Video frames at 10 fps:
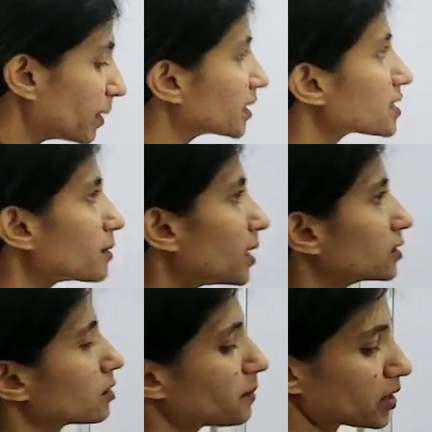but at some
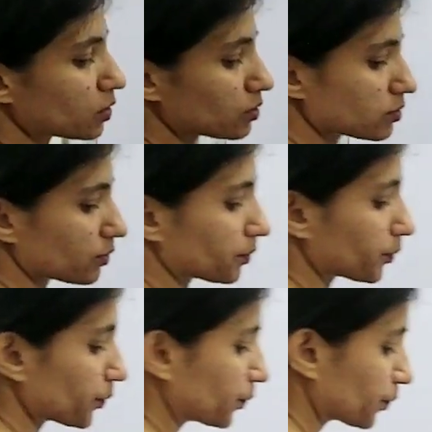other part also.
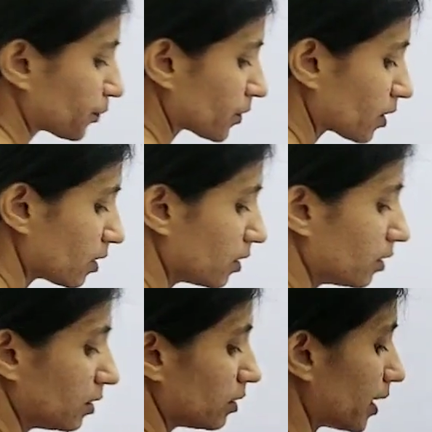
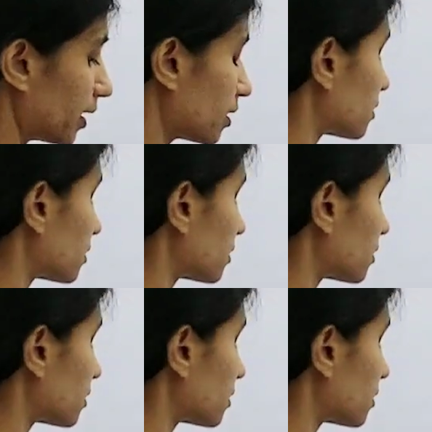Like,